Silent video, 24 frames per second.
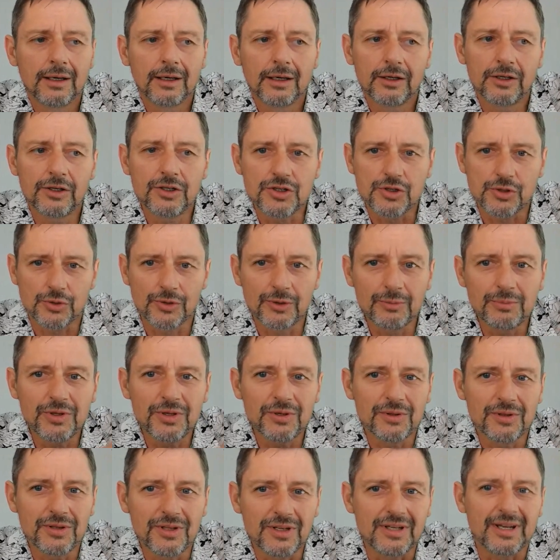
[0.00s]

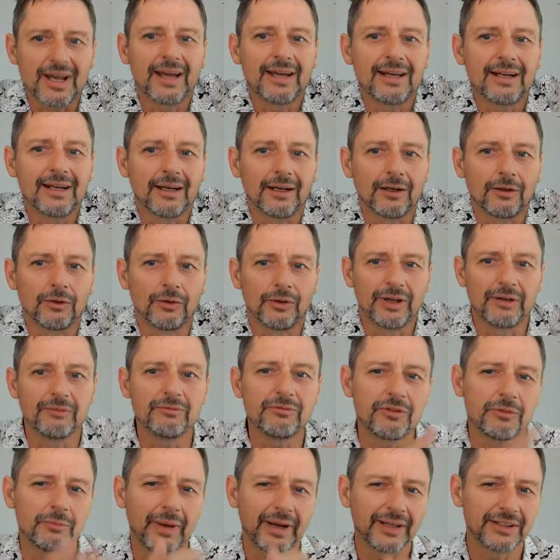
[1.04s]
contribute the data or
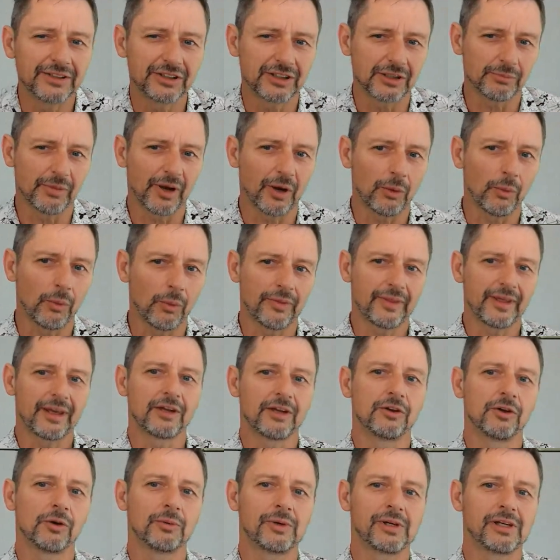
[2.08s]
information about what they're
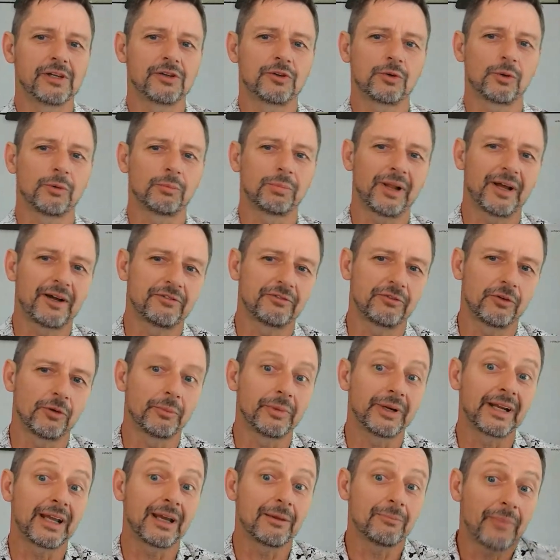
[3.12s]
doing into a platform
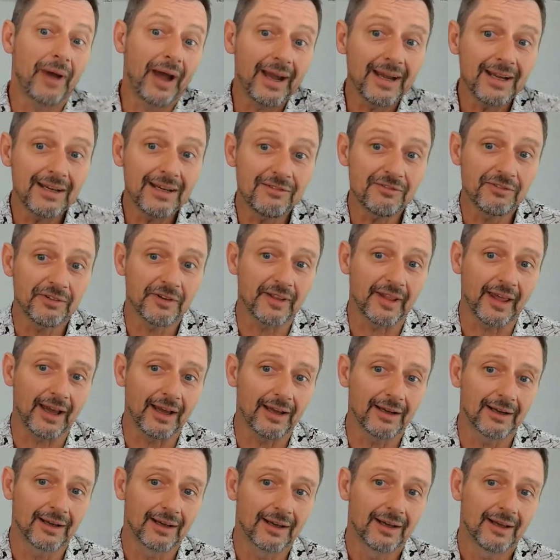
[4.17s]
and get paid for
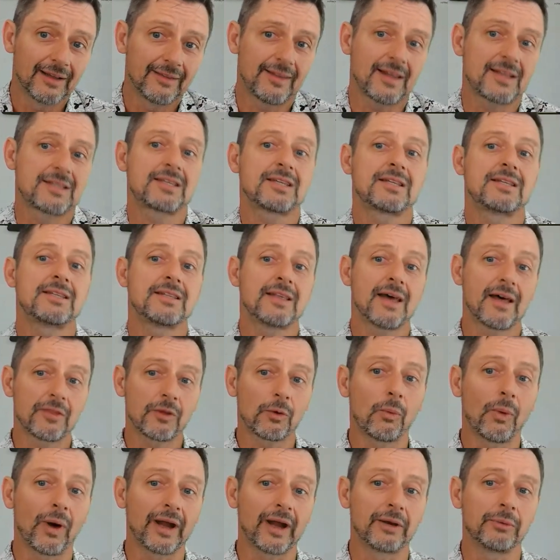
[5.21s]
that, that's another
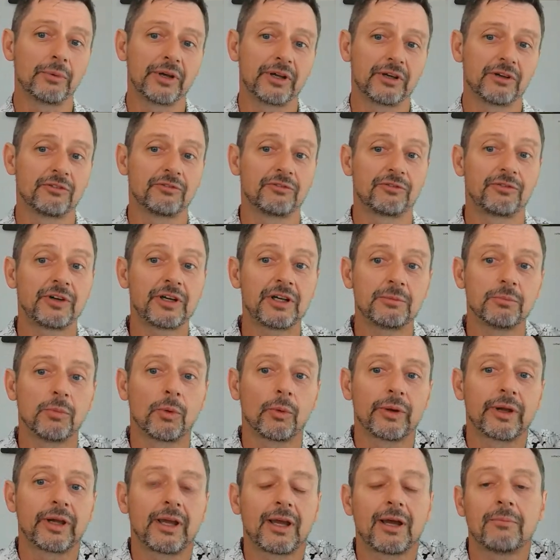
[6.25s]
way we can feed
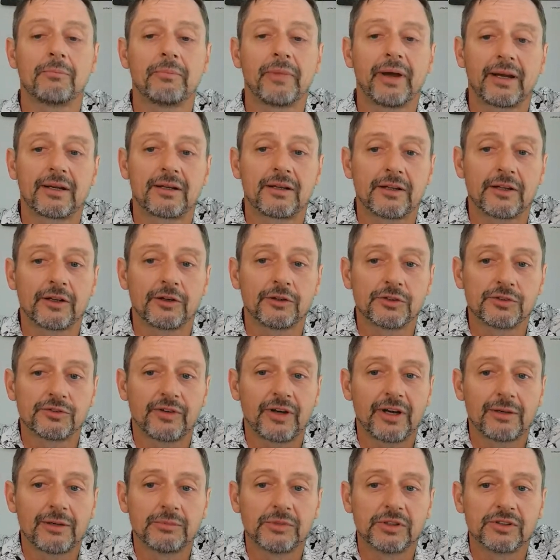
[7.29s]
more income back to those
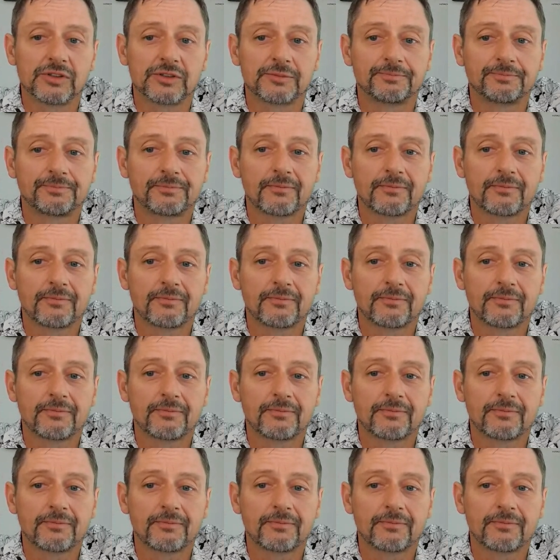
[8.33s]
farmers.